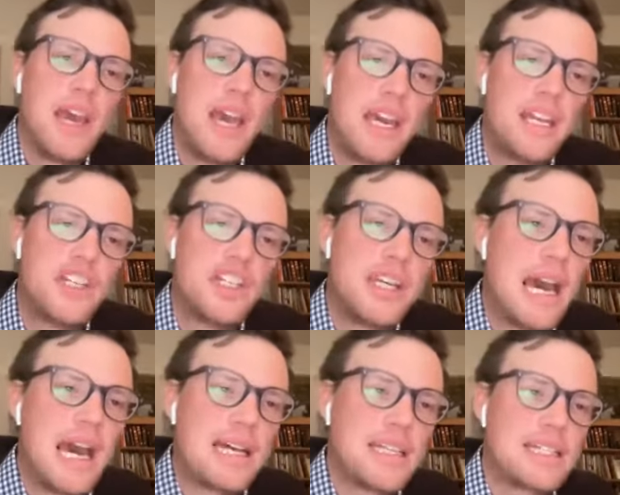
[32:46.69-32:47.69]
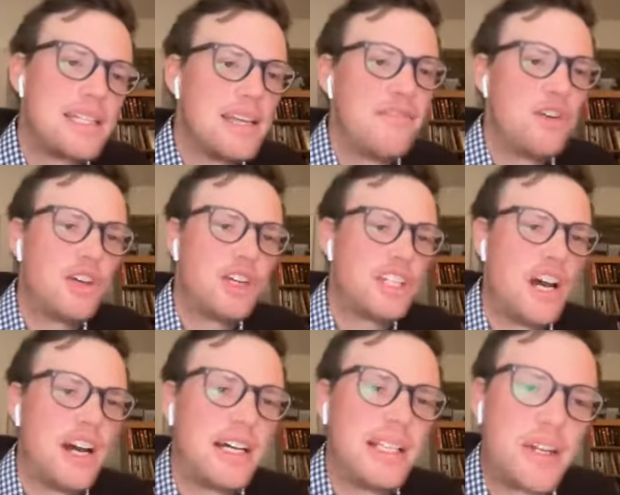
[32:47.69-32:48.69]
and she asks if you could
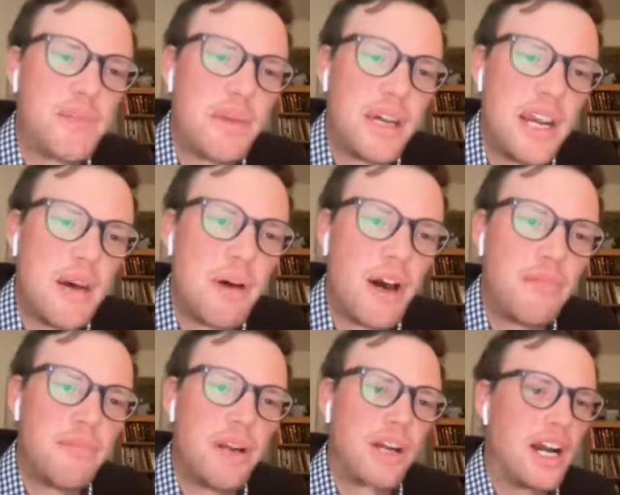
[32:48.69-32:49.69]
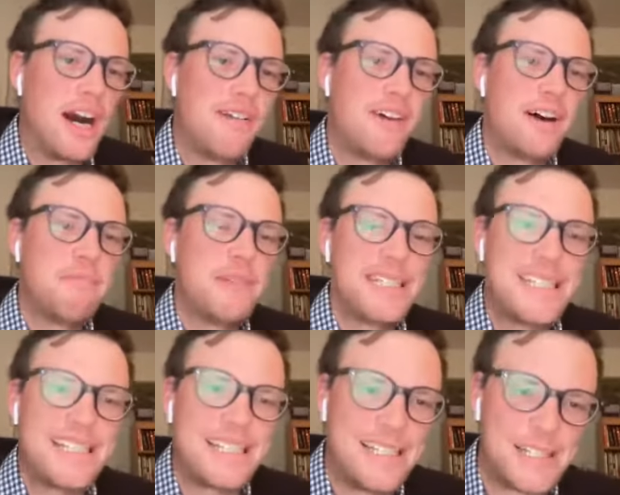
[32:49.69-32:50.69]
talk a little bit about Merkava
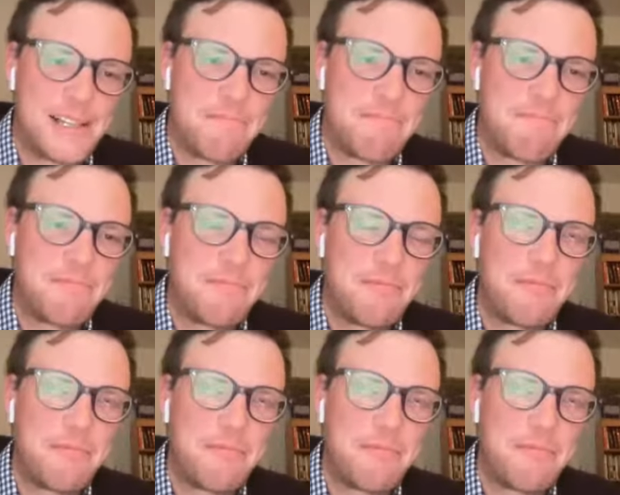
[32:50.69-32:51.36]
mysticism.